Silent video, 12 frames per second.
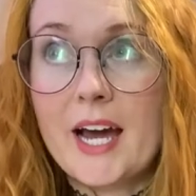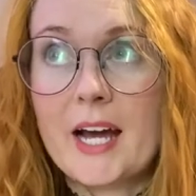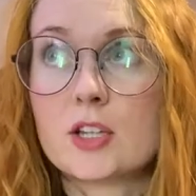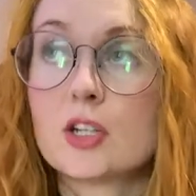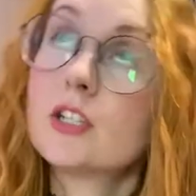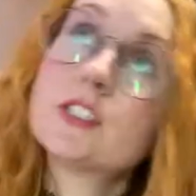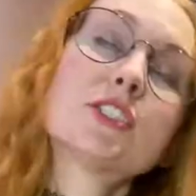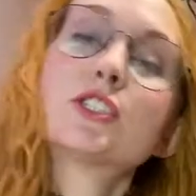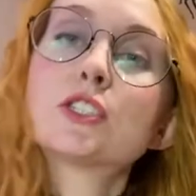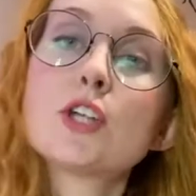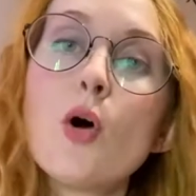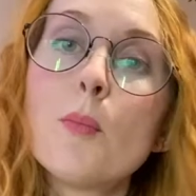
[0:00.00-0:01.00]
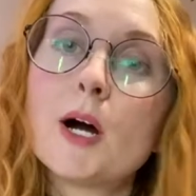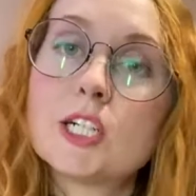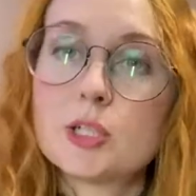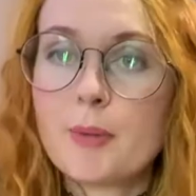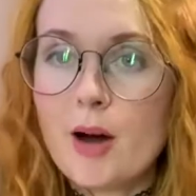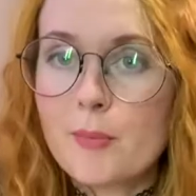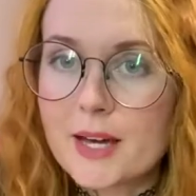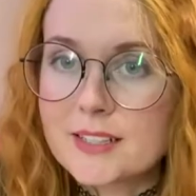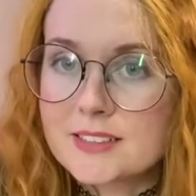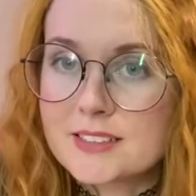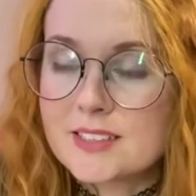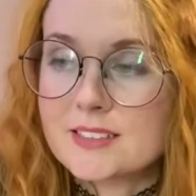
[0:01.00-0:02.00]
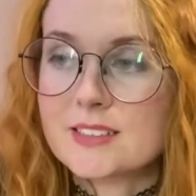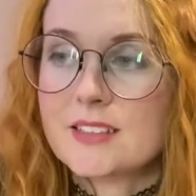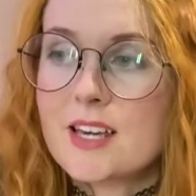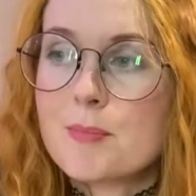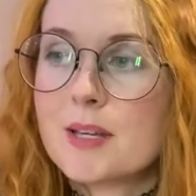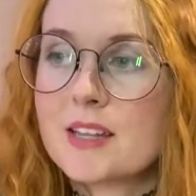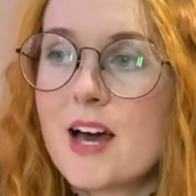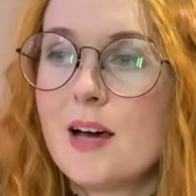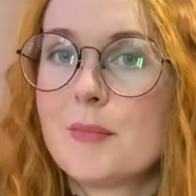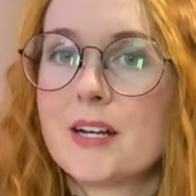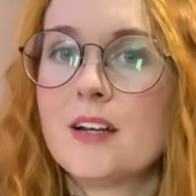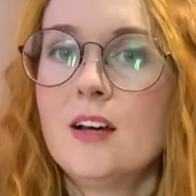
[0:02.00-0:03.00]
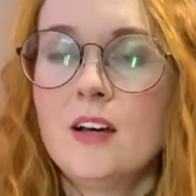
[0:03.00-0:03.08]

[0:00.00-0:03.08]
I learned so much about mantises and keeping them and